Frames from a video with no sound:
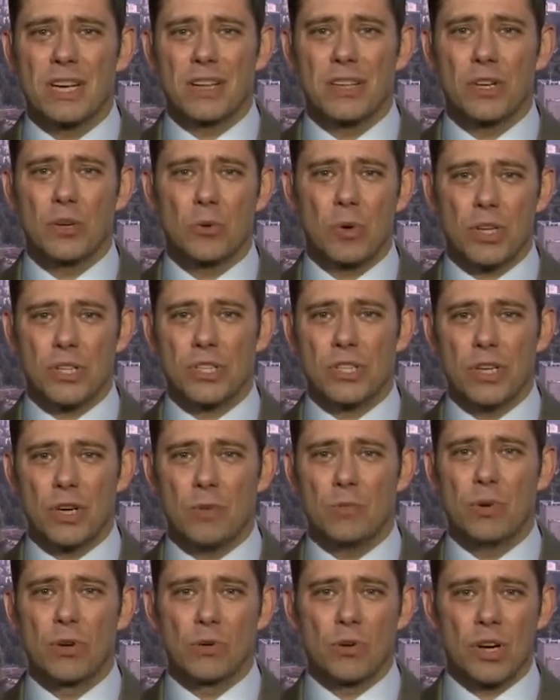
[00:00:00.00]
there was no
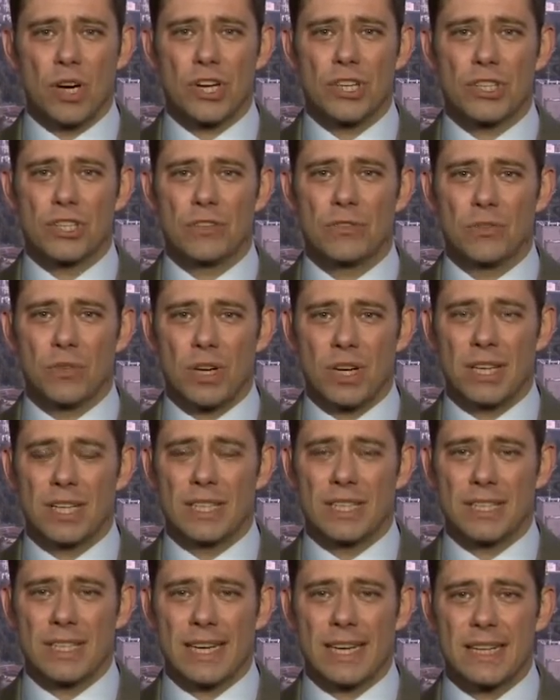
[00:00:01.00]
barrage of
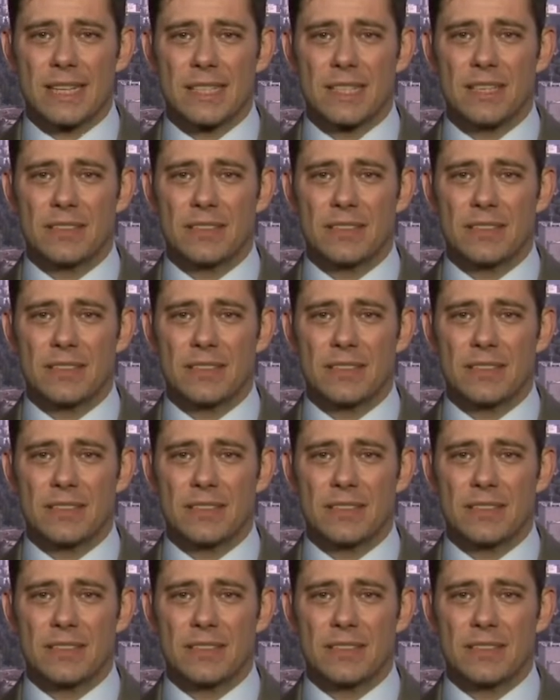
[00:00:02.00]
rocket attacks